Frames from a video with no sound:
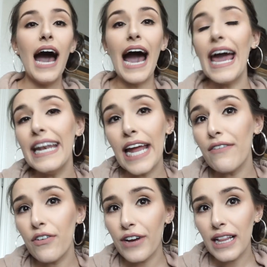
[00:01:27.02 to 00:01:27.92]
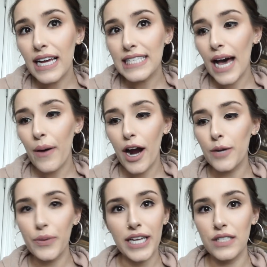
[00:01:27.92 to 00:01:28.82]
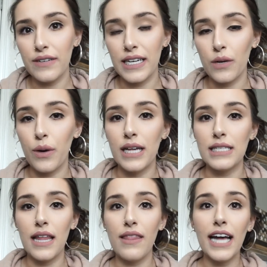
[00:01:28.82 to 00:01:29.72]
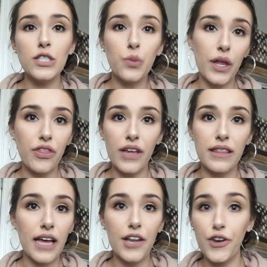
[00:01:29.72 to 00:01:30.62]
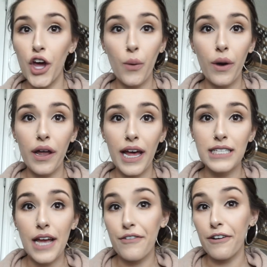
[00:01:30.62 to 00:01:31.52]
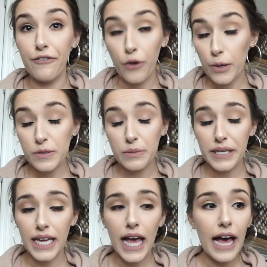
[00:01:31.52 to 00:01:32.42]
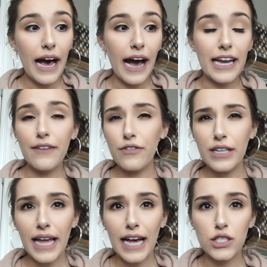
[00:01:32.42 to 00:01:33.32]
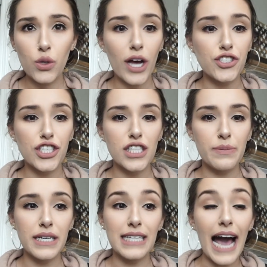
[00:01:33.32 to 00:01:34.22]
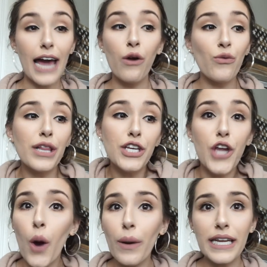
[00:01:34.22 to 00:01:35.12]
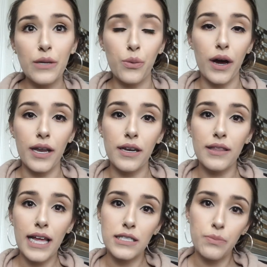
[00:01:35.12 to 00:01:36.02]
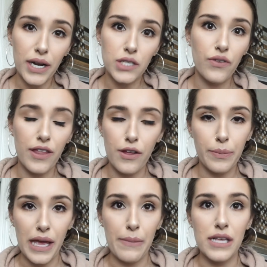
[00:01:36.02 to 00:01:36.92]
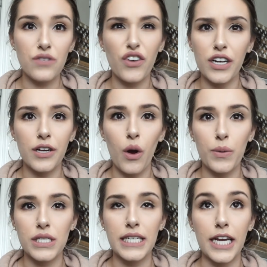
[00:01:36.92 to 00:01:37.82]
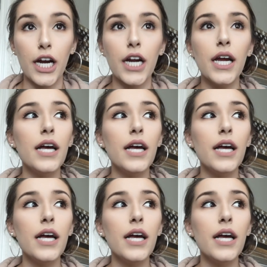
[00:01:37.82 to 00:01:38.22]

I never realized how hard breastfeeding was, and that's one thing that no one has ever informed me. I never really asked questions because I don't really know anyone that's breastfed their babies for almost a year.